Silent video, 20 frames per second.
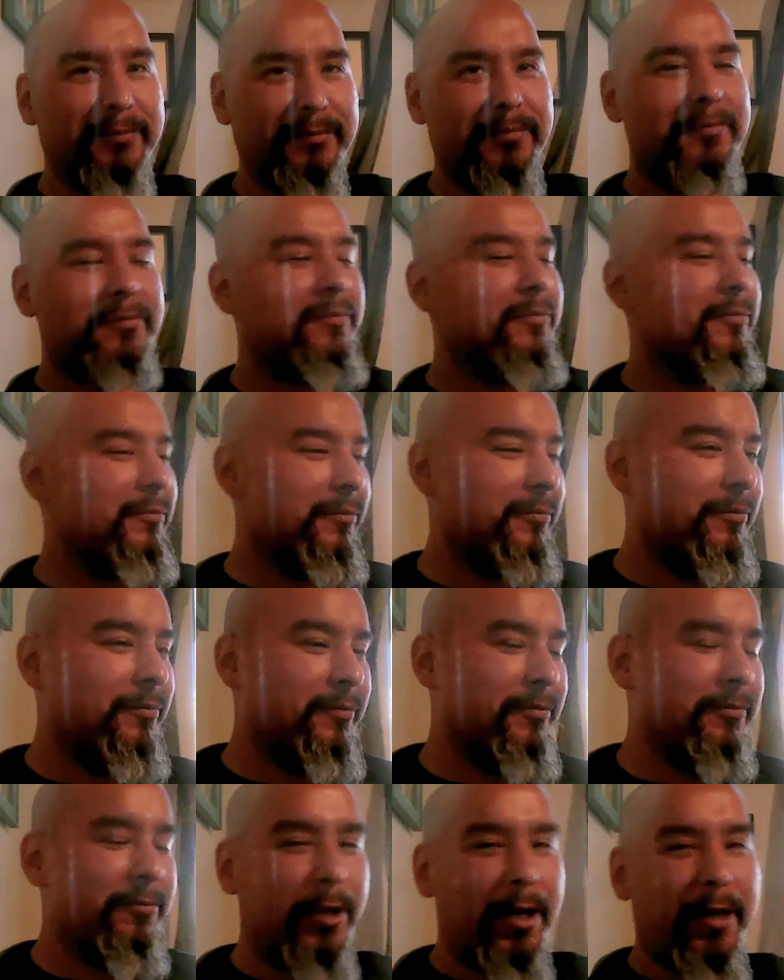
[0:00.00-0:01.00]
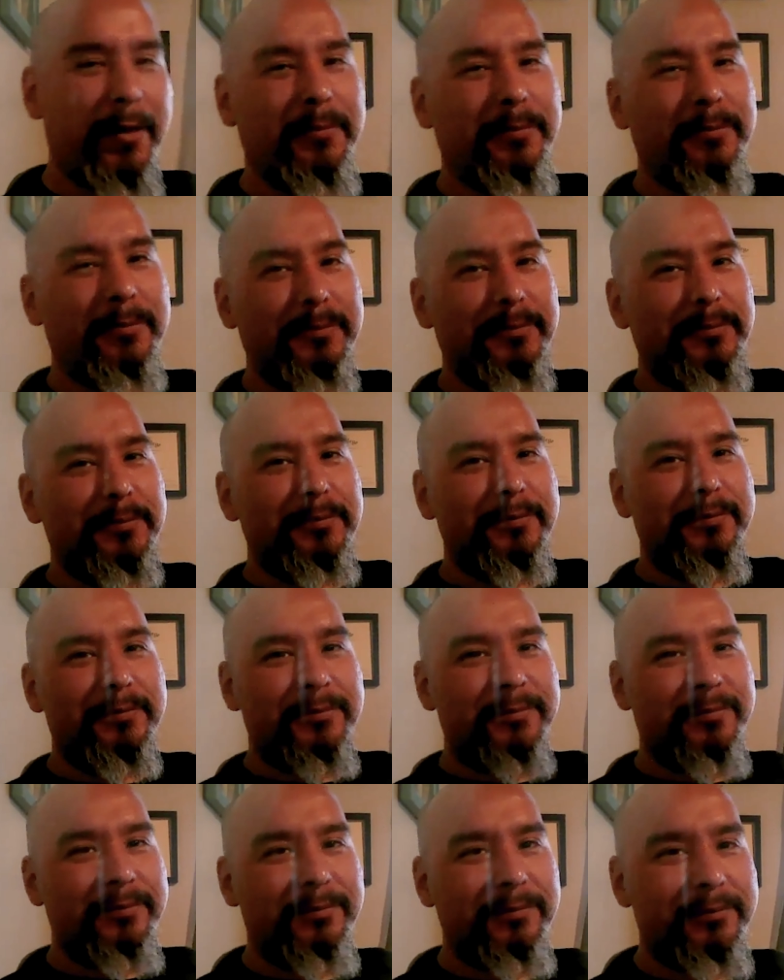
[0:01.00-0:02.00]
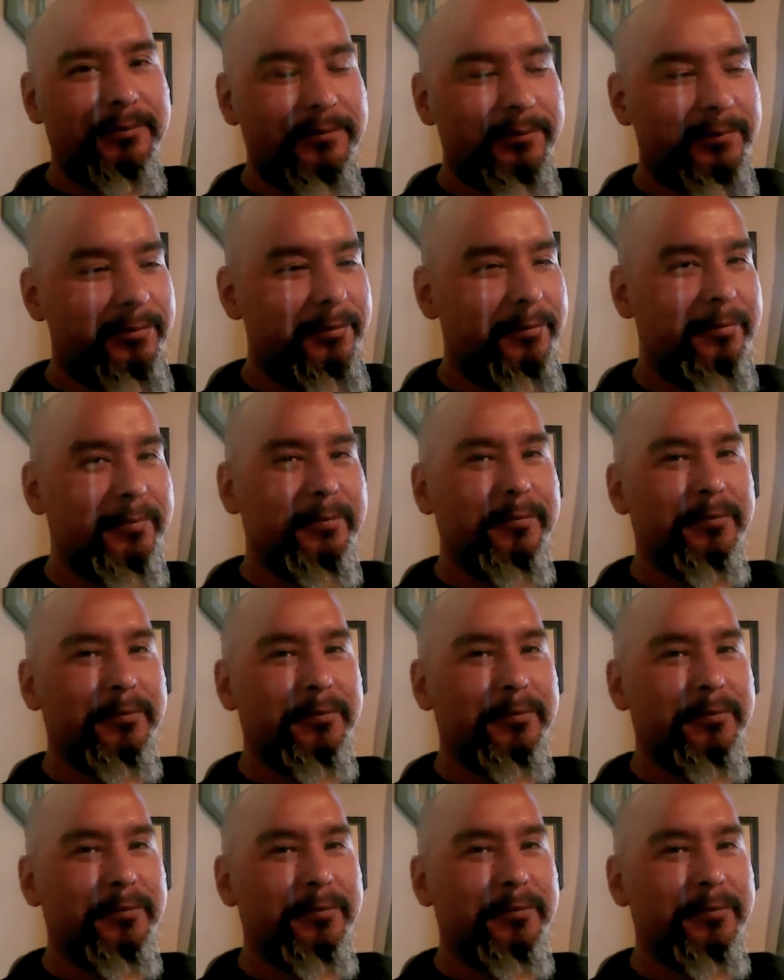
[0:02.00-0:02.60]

fire line. But that's, right. that's, that's a completely